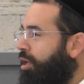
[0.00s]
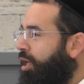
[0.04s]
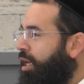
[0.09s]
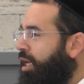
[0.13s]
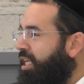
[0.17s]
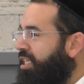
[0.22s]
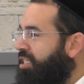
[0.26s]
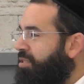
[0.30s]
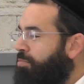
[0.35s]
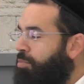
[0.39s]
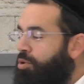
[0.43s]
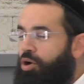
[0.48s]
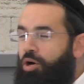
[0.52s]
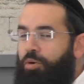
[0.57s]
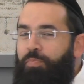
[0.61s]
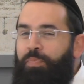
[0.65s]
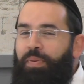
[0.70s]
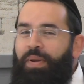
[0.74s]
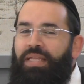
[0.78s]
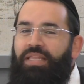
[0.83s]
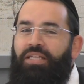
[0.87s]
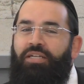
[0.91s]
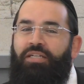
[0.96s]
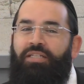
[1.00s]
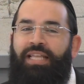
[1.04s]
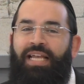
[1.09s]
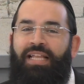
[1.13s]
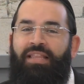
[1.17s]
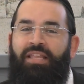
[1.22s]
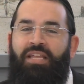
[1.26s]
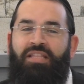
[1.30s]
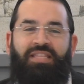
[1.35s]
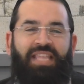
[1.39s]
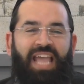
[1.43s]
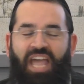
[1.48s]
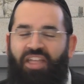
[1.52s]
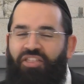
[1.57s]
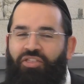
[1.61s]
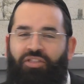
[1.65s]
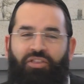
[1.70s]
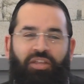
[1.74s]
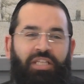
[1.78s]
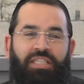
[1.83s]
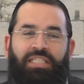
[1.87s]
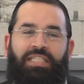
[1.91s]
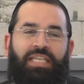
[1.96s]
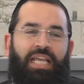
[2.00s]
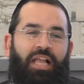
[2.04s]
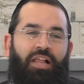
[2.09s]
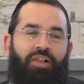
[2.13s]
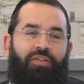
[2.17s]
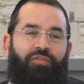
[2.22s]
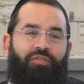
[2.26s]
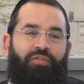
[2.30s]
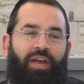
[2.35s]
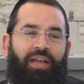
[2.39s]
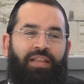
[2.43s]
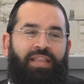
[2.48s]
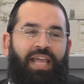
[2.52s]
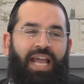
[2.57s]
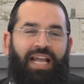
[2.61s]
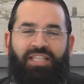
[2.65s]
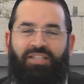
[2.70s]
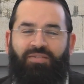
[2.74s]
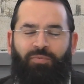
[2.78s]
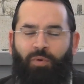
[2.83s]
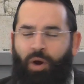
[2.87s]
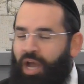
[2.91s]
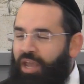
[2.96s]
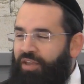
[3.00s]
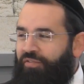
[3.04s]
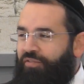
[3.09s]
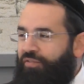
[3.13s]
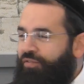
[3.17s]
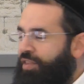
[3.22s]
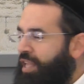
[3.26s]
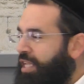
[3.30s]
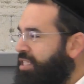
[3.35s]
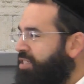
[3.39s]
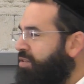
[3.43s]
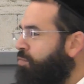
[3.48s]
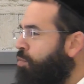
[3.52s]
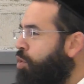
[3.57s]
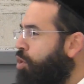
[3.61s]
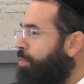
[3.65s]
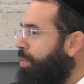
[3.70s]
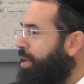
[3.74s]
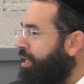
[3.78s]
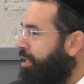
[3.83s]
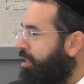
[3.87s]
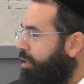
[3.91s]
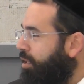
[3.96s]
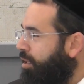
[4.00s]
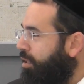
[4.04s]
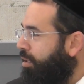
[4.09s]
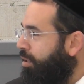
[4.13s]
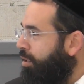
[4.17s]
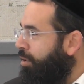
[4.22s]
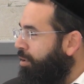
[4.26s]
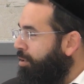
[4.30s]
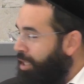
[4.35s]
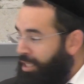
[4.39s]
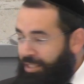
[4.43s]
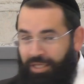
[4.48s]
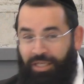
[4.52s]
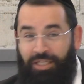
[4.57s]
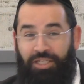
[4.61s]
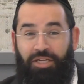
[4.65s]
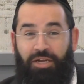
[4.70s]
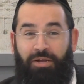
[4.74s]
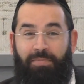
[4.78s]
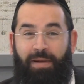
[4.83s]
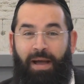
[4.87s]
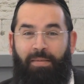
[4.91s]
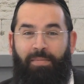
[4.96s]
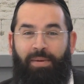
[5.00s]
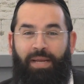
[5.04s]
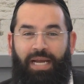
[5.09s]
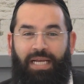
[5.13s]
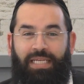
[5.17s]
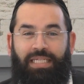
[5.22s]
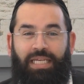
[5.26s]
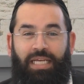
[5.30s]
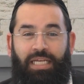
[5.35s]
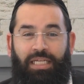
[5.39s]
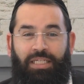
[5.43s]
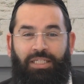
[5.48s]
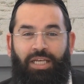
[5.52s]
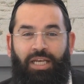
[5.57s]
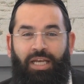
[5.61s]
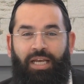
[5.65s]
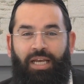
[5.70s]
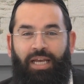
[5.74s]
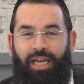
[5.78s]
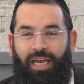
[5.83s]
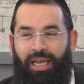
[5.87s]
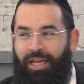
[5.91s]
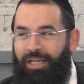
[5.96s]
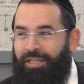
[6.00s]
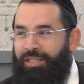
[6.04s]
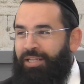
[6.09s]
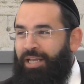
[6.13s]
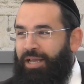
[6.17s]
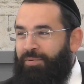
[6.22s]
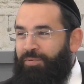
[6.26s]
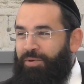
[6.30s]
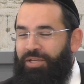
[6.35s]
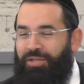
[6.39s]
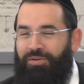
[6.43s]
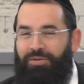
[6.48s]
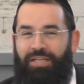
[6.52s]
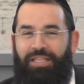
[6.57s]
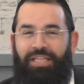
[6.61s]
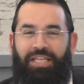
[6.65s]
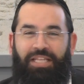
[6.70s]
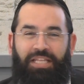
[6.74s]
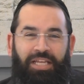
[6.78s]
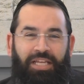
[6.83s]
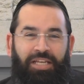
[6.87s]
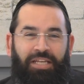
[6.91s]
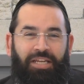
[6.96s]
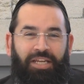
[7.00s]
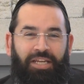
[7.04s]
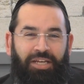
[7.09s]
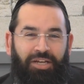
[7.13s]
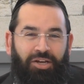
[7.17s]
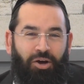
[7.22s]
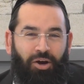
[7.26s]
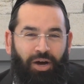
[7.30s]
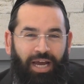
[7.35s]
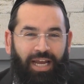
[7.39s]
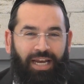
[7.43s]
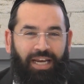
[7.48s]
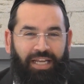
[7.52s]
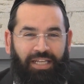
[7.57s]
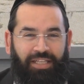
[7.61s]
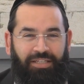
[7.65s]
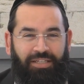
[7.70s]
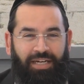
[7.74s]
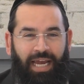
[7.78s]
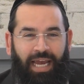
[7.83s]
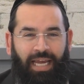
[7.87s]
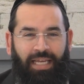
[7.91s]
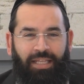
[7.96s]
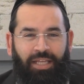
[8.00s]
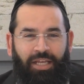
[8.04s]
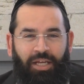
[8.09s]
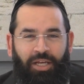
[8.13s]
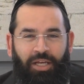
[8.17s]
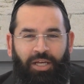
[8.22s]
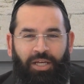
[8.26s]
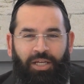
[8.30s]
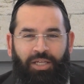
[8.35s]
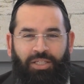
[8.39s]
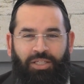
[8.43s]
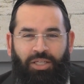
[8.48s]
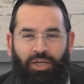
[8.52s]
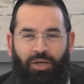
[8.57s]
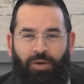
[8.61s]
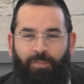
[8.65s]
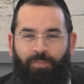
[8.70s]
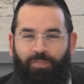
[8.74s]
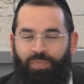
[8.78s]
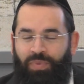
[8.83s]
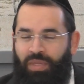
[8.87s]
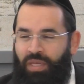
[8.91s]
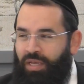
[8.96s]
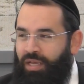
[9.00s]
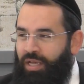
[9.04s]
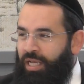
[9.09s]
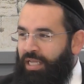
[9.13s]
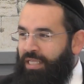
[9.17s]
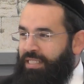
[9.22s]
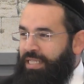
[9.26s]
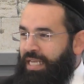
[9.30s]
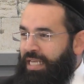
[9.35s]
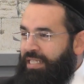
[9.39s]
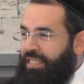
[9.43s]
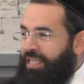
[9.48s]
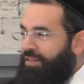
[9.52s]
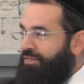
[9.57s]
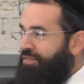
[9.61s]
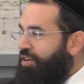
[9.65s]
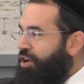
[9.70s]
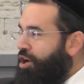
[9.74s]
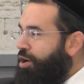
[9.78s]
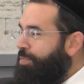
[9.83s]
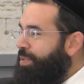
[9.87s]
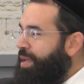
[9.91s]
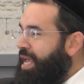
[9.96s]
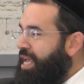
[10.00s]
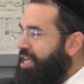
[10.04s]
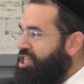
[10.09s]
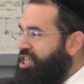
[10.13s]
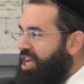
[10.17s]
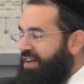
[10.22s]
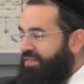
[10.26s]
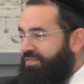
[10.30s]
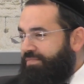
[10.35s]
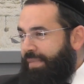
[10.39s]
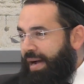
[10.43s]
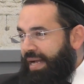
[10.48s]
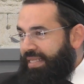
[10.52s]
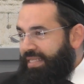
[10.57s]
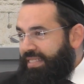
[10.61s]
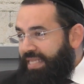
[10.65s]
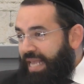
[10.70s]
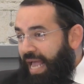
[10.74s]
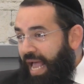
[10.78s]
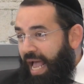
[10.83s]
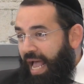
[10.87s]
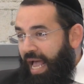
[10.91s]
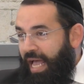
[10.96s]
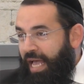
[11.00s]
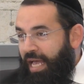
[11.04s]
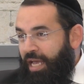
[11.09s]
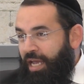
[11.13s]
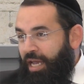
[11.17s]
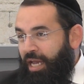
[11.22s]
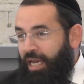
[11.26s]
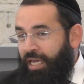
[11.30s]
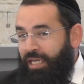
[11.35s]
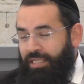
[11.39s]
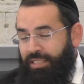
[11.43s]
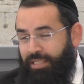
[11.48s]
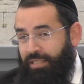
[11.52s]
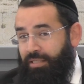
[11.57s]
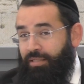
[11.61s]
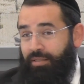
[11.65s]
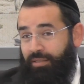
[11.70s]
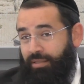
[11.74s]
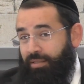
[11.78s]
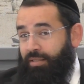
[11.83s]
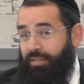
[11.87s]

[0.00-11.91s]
It's more bitter than the death itself, and that's wife, that's a woman. That's what Shlomo HaMelech says, and we read it in Kohelet, right? So it says a verbiage of matzah is